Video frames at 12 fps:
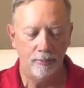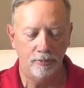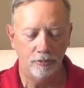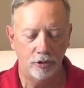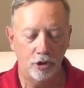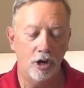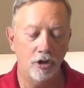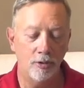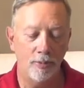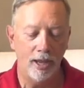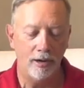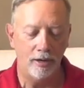charge the
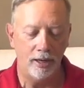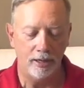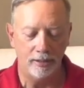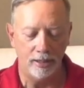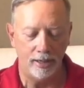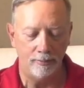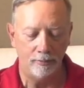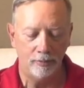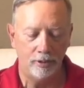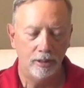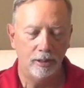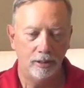battery ahead of time,
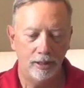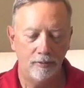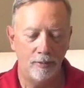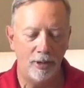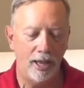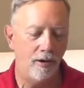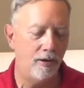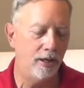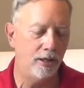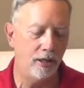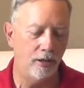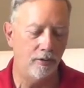leave the battery in
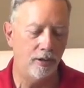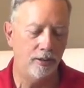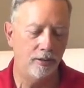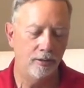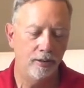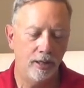the unit,